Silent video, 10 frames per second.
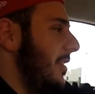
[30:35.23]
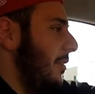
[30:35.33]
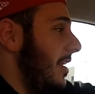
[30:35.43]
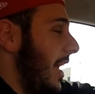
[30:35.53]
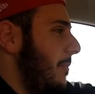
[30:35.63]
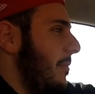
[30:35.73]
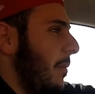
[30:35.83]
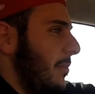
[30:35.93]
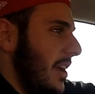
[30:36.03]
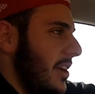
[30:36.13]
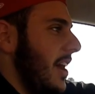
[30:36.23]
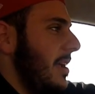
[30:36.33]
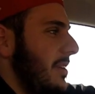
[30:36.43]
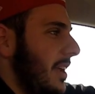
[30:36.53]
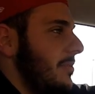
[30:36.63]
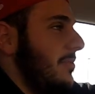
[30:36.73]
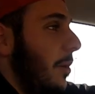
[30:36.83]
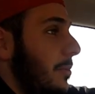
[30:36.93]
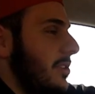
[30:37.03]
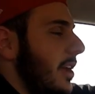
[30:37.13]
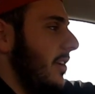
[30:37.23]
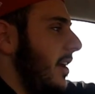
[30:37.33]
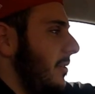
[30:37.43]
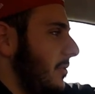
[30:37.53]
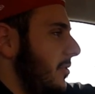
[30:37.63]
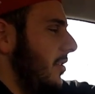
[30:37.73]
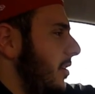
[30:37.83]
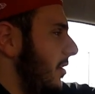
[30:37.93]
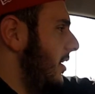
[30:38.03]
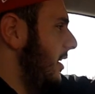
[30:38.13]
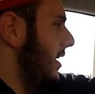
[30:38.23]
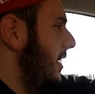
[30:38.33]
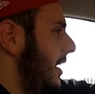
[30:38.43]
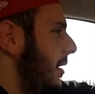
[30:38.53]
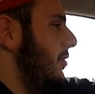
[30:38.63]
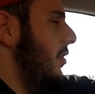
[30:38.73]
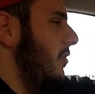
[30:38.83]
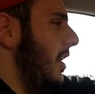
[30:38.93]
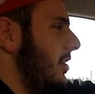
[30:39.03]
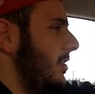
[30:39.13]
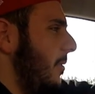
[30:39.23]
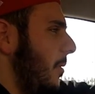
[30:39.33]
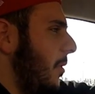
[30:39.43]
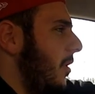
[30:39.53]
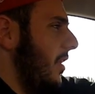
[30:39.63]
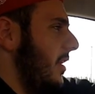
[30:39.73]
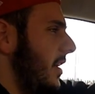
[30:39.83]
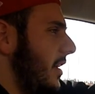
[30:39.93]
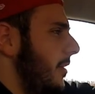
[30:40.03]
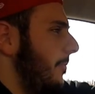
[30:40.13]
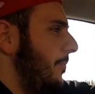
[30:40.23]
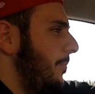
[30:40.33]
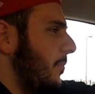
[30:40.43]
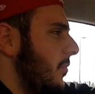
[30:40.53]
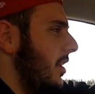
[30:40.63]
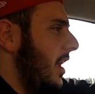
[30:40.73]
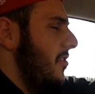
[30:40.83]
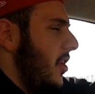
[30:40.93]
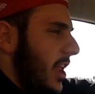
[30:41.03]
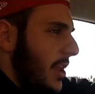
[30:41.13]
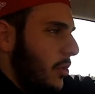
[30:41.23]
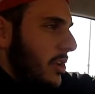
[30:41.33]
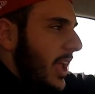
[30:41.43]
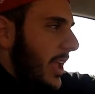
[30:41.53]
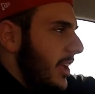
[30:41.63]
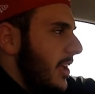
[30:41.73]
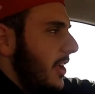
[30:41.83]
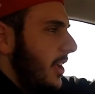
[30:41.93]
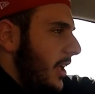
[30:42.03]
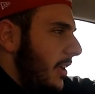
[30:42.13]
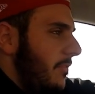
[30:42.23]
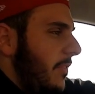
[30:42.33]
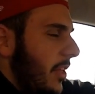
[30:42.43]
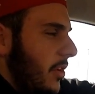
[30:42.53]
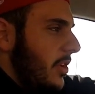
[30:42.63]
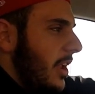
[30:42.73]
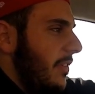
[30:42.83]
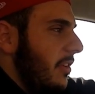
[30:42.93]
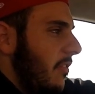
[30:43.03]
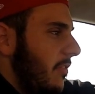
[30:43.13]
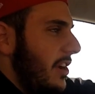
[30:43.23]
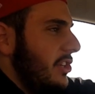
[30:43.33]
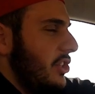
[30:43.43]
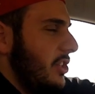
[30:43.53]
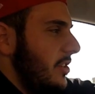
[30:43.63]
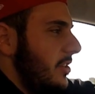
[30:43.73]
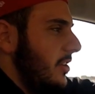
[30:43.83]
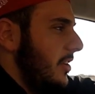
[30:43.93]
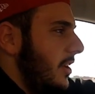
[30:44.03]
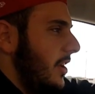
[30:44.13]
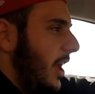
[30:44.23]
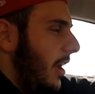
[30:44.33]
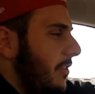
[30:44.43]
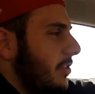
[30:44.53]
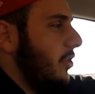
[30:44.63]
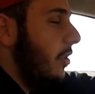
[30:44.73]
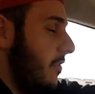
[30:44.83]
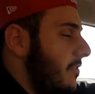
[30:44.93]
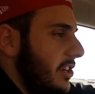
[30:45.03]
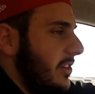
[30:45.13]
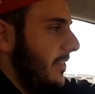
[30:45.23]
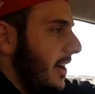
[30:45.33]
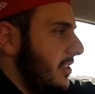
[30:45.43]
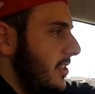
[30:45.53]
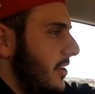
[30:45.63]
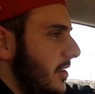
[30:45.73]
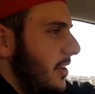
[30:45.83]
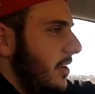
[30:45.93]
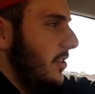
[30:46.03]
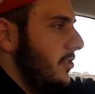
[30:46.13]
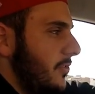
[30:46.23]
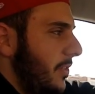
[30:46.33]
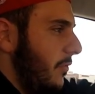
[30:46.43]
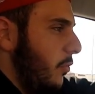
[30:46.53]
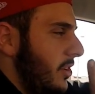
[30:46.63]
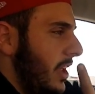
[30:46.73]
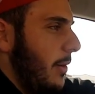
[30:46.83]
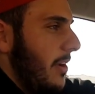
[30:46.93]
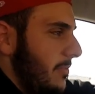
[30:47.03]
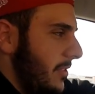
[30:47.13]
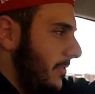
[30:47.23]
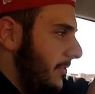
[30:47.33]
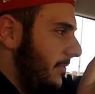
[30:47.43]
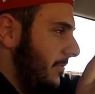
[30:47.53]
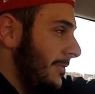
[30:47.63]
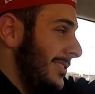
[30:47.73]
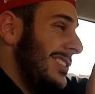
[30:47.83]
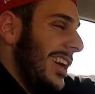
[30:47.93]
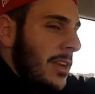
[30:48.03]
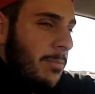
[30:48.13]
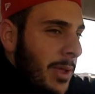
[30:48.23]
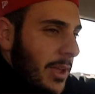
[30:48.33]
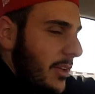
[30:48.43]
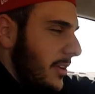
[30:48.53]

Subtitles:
They were really happy. My mum started crying, my dad almost started crying, you know. It was a good reaction from them both, and even though I had one day, it felt good, I feel refreshed. I feel so refreshed, in fact, just from one day away from this sand pit.